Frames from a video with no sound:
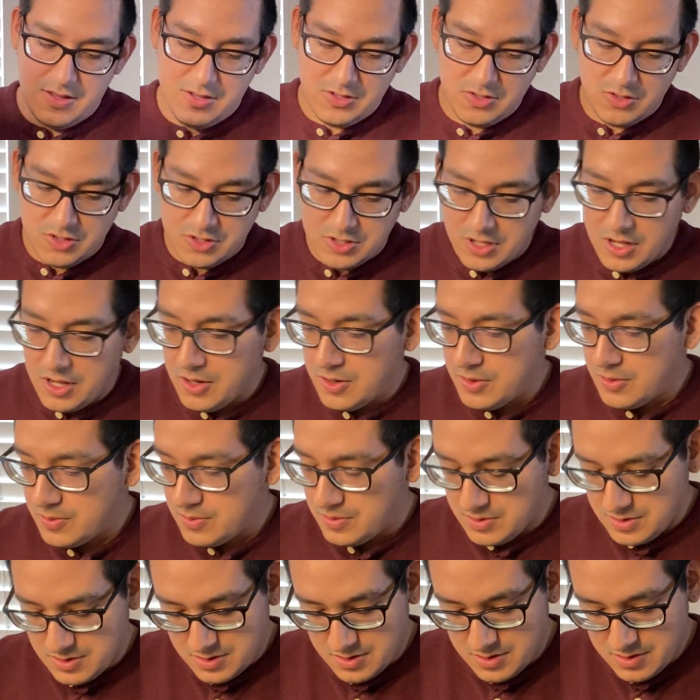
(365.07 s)
So
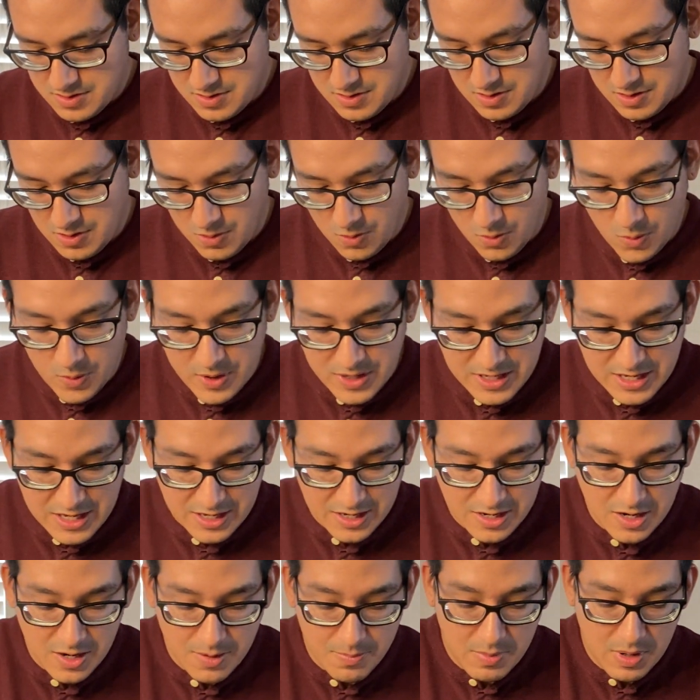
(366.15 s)
we can
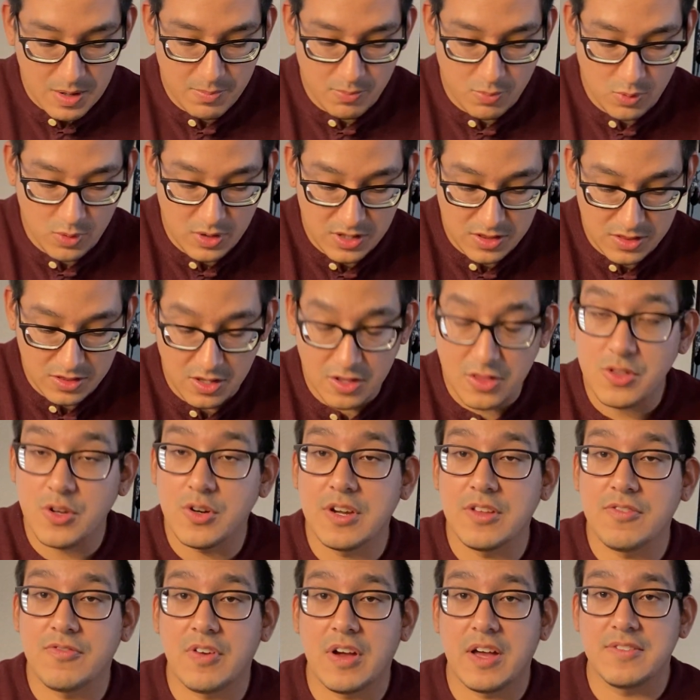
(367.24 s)
come up with the
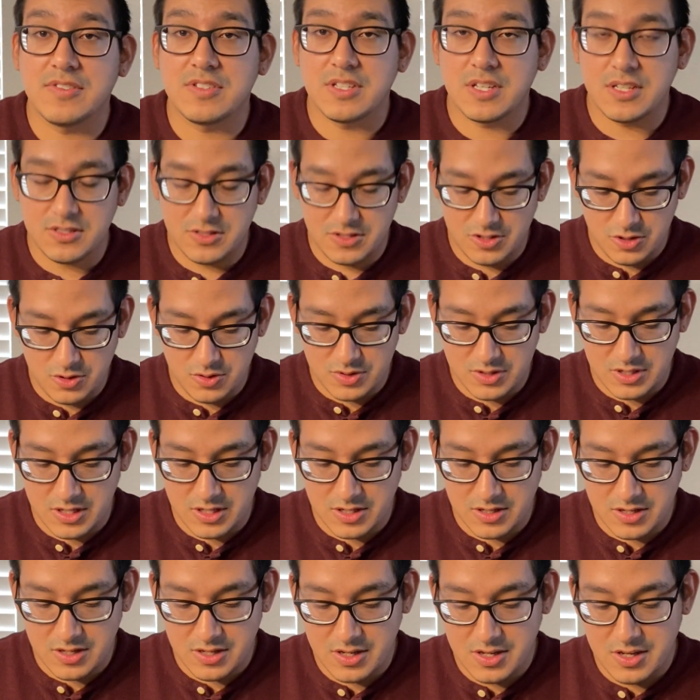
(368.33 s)
35 cents
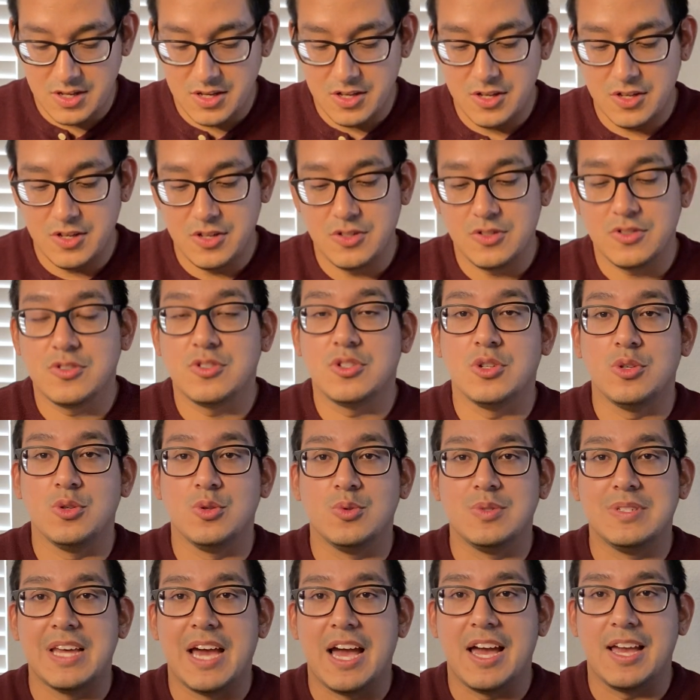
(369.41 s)
using 2
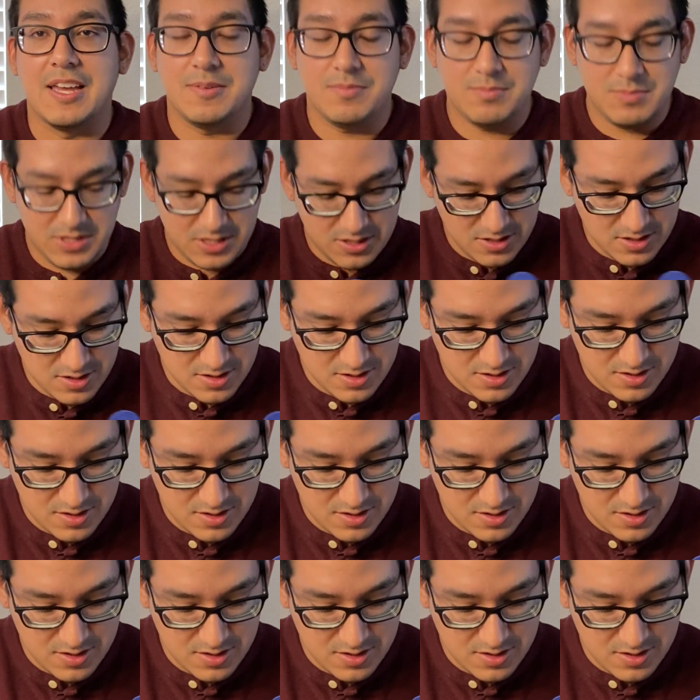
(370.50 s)
dimes